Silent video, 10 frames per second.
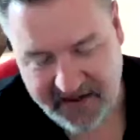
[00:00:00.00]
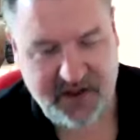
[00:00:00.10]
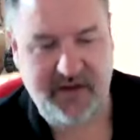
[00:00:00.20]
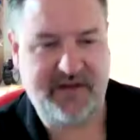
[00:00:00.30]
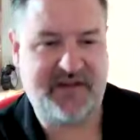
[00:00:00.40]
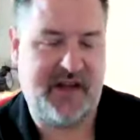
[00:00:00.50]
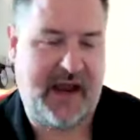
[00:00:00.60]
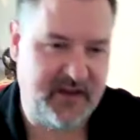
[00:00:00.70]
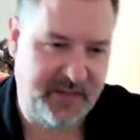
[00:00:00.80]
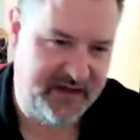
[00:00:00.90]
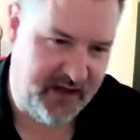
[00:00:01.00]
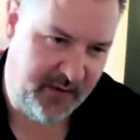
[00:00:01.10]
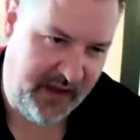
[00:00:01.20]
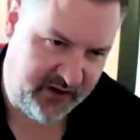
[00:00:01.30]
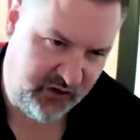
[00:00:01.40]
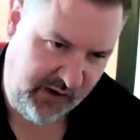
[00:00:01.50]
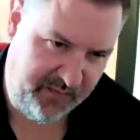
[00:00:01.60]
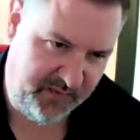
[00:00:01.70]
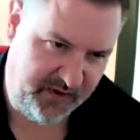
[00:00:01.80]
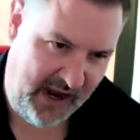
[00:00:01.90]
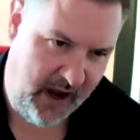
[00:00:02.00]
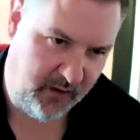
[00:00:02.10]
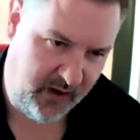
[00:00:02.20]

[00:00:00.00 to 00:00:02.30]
And so that there had to be some of that trimmed down.